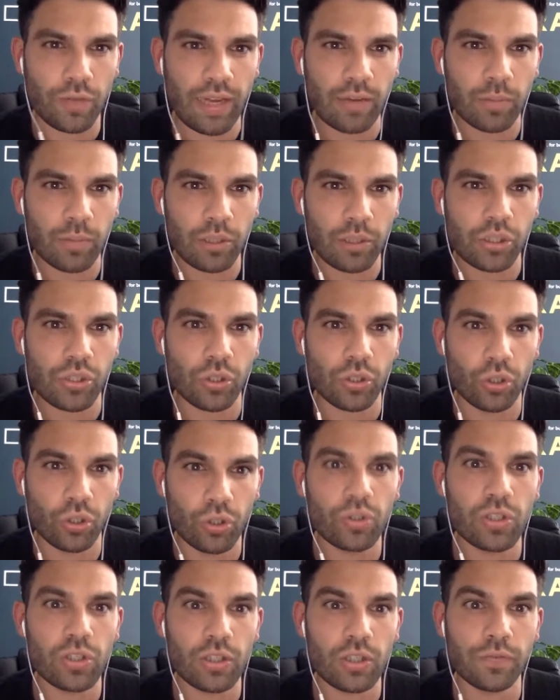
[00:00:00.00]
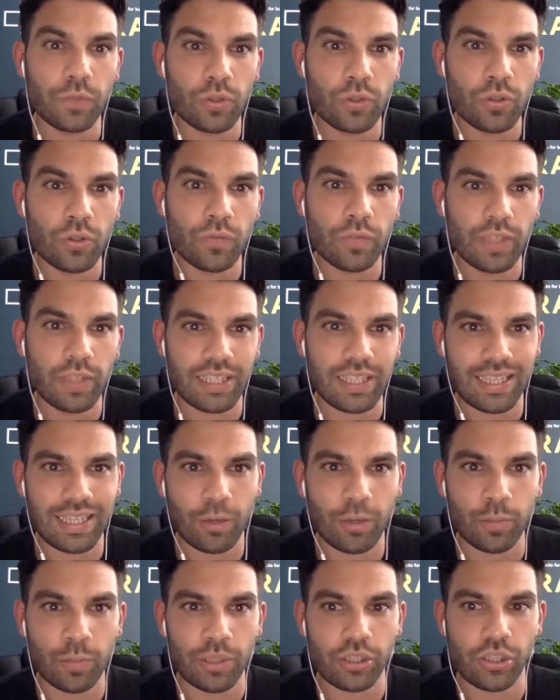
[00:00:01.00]
much good stuff you do versus how
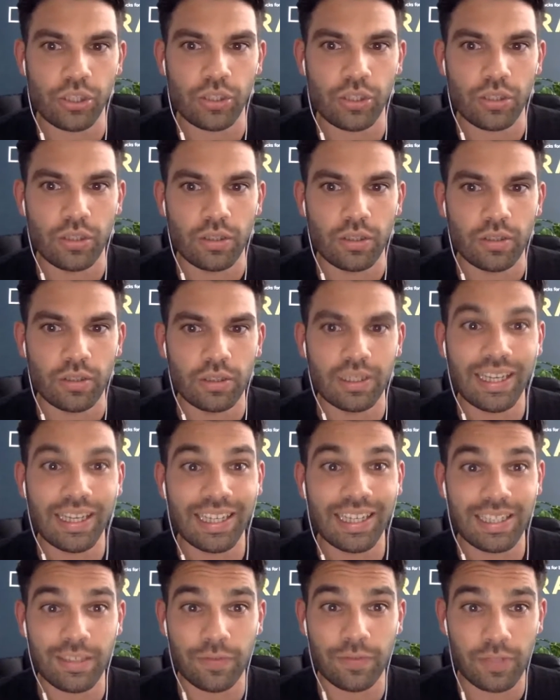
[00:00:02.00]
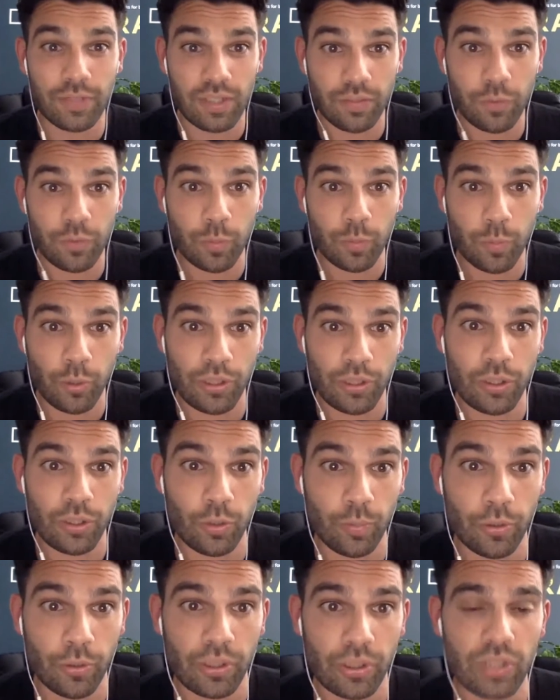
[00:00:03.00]
much negative stuff you put in your
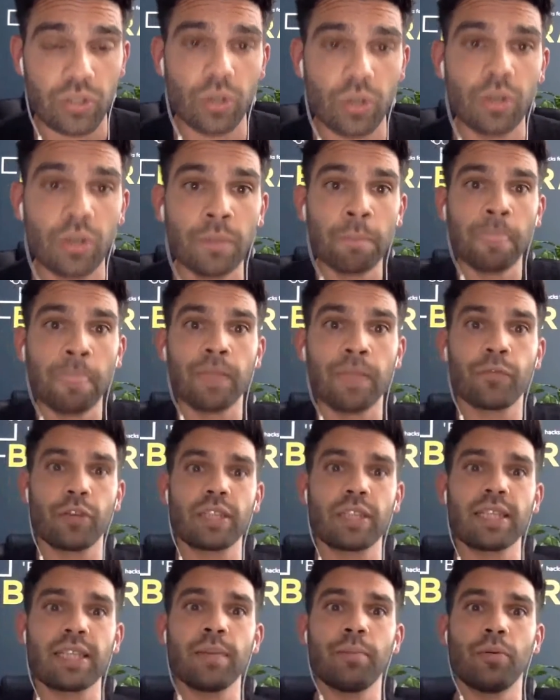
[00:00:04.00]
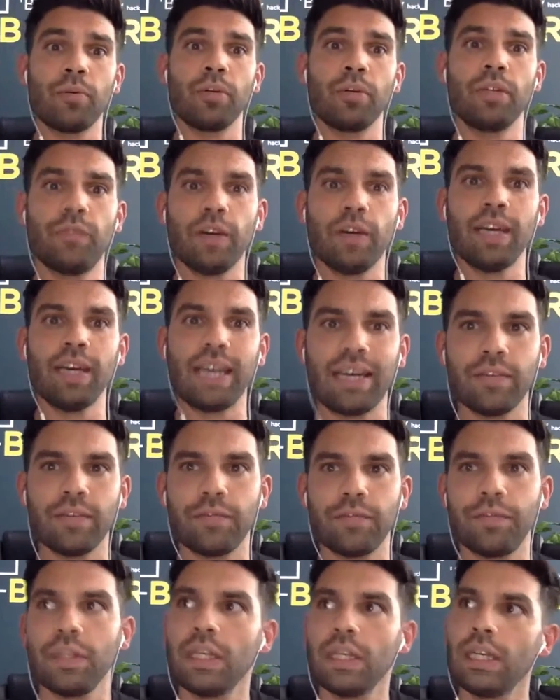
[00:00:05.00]
body. So for example, if I have,
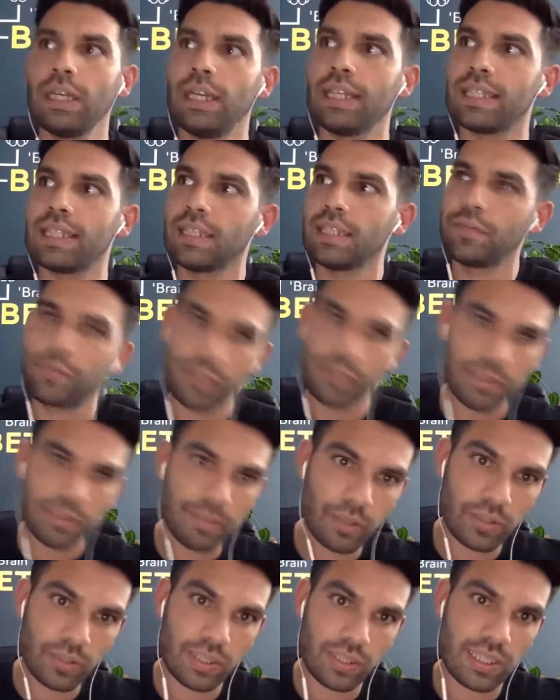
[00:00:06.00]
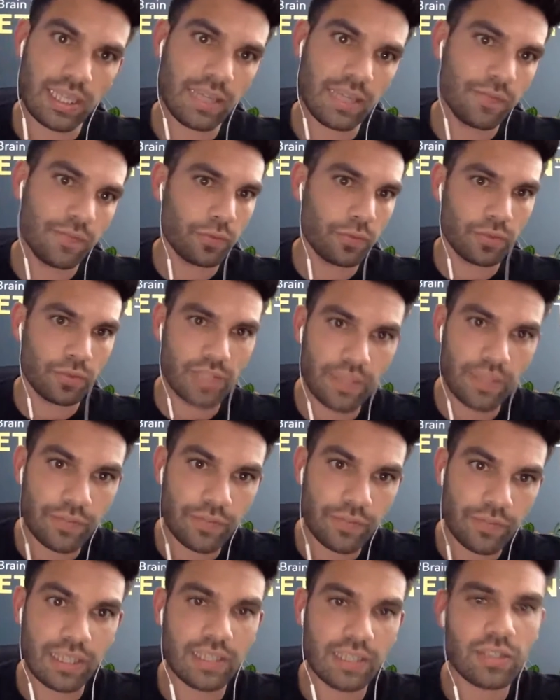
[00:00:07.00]
let's say, 3 meals a day for 7
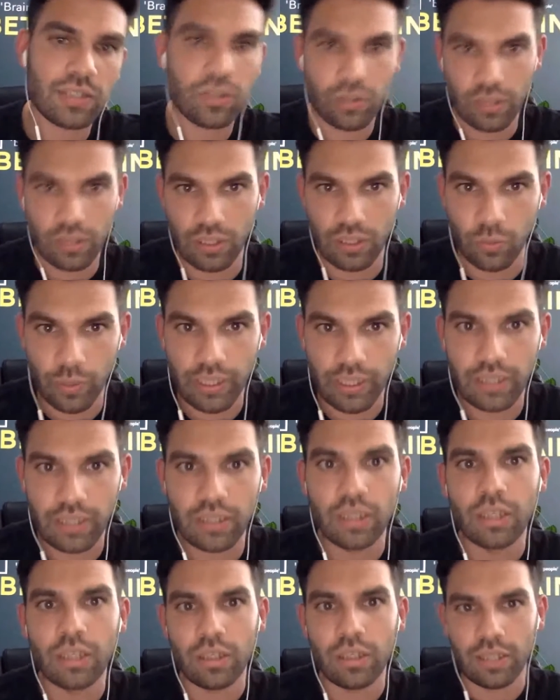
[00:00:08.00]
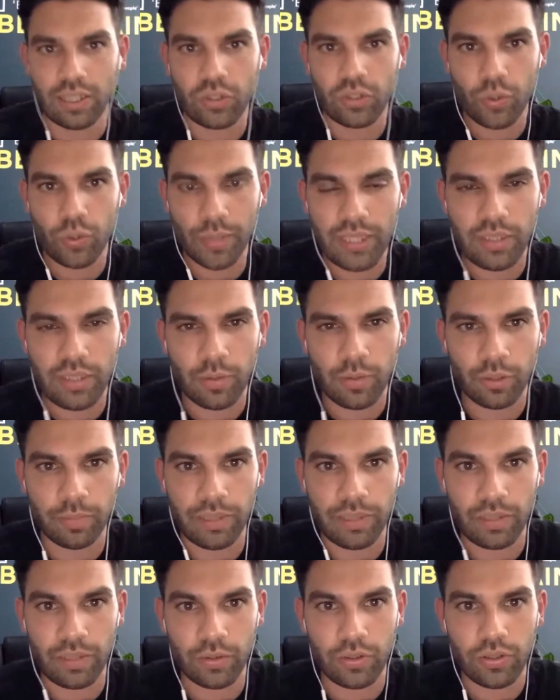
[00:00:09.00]
days in a week, that's 21
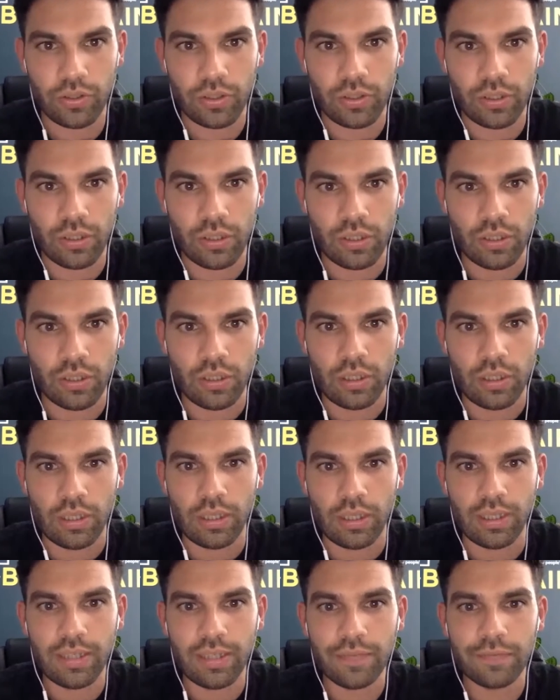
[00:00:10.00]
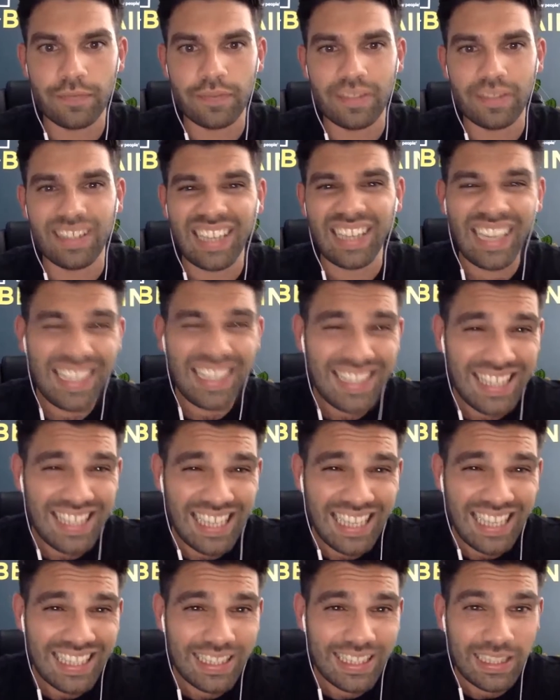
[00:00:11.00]
meals. If
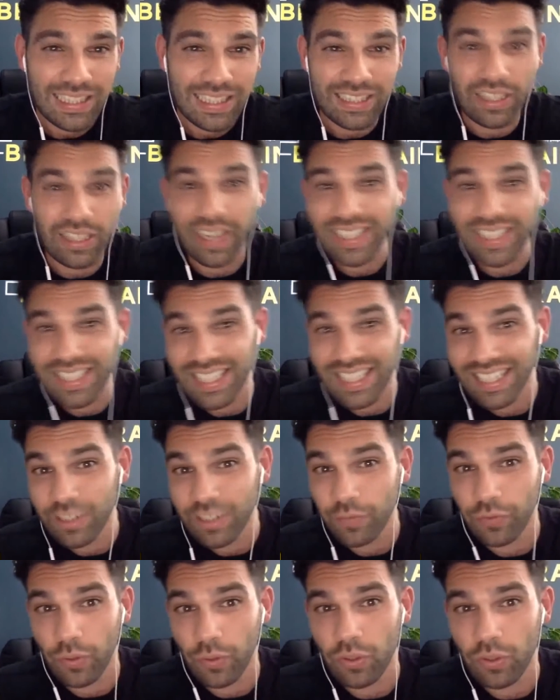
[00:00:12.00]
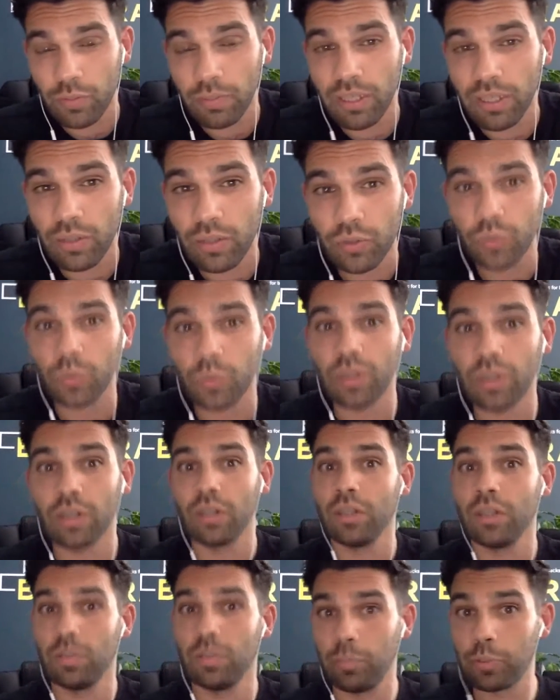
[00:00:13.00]
18, 19 of those meals were
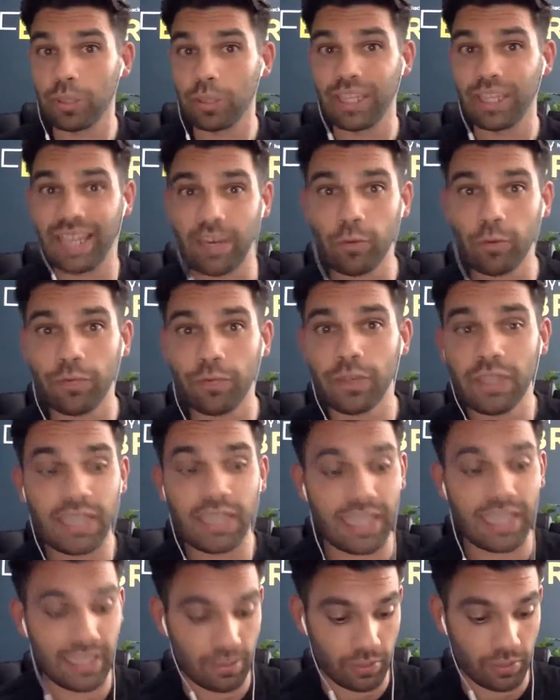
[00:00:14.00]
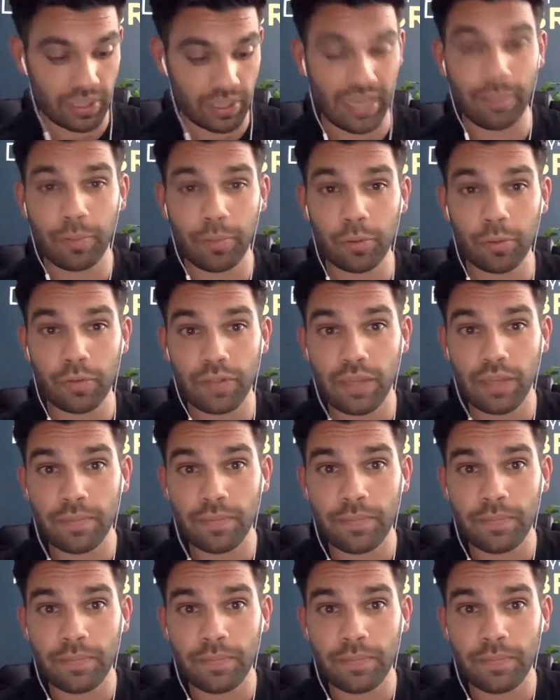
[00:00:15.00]
pretty healthy and I was happy with them,